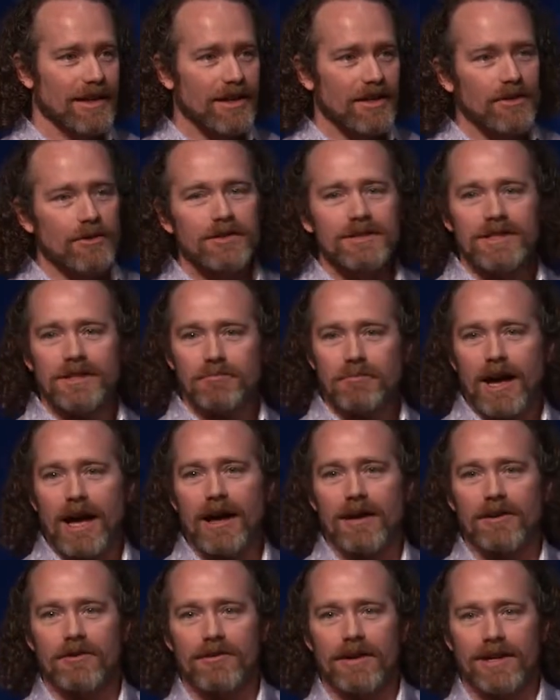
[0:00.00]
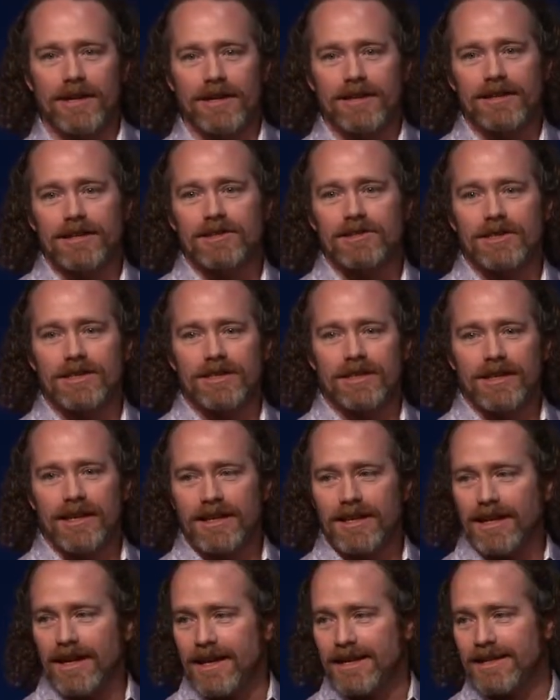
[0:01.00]
using pattern recognition
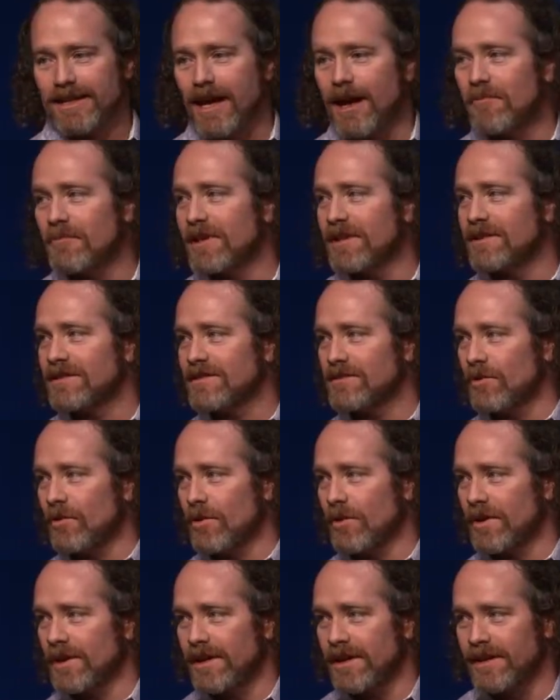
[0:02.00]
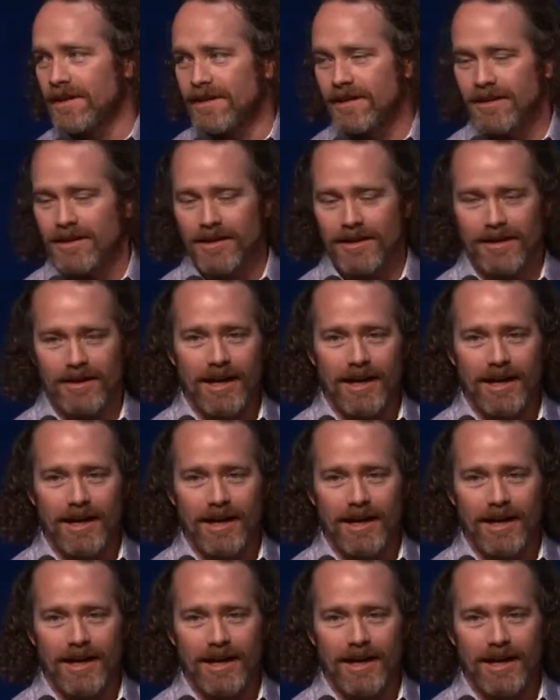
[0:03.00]
in contaminants or in